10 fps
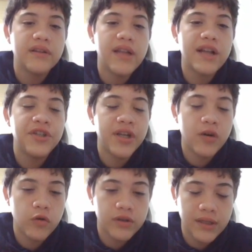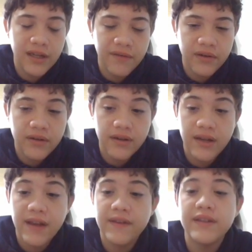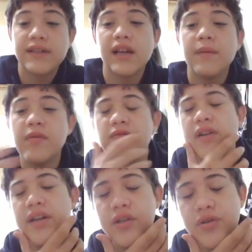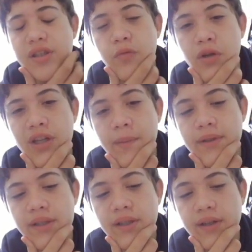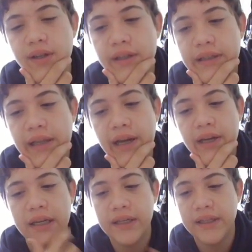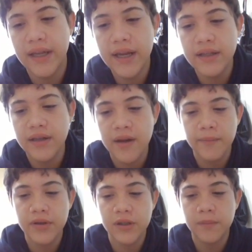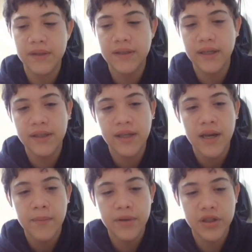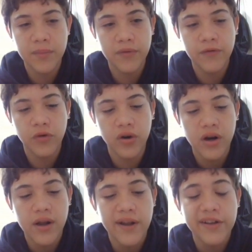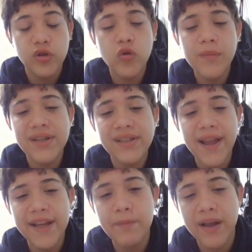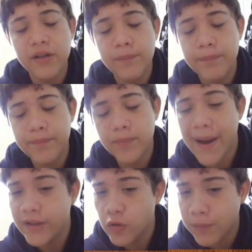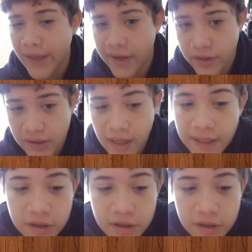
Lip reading: Knight check was given, and it's gonna be very interesting what happens here. Knight king d8, bishop b6, bishop b4. Two mistakes by two players.